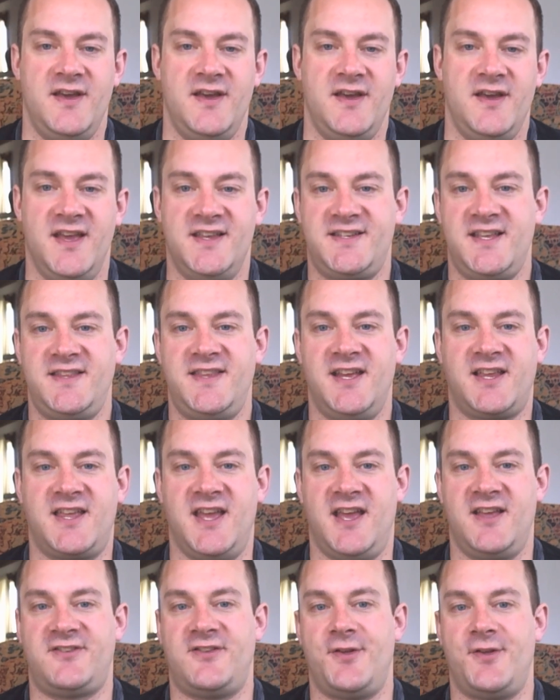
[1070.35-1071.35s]
Is it the
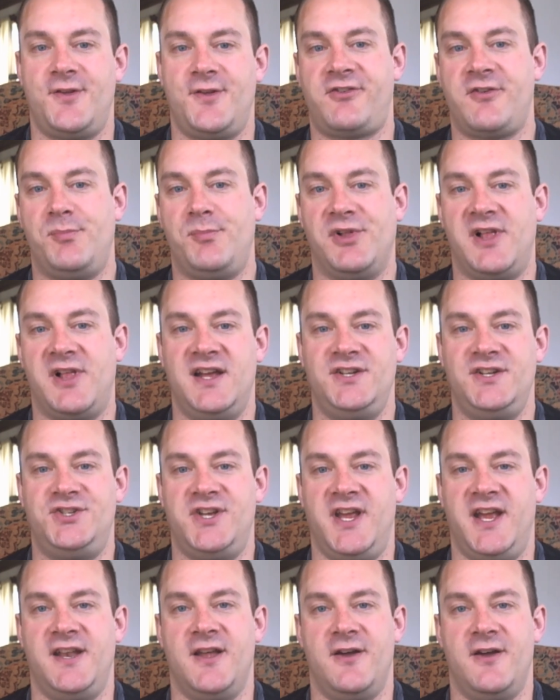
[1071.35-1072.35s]
case that the supply
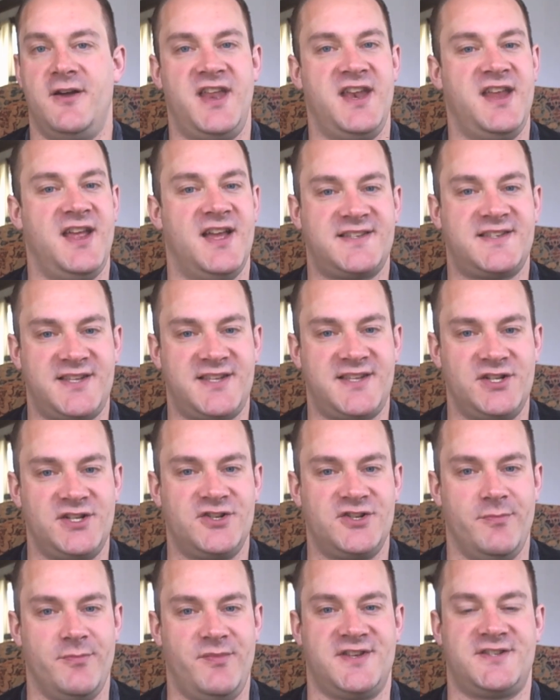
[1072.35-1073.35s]
chain of any
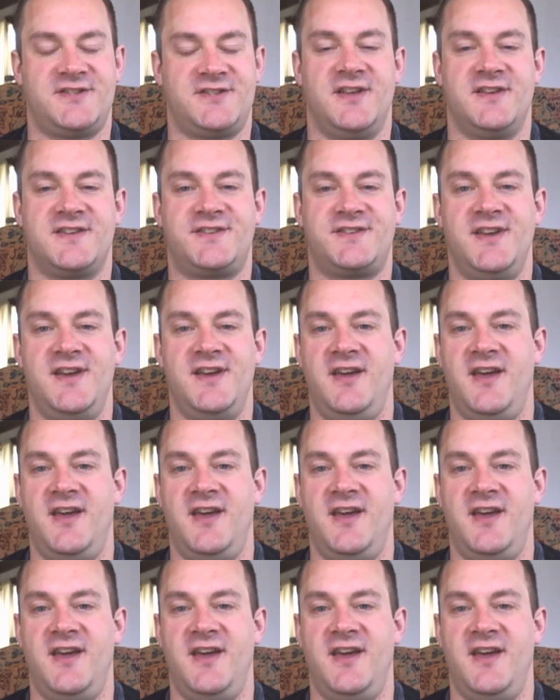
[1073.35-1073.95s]
essential business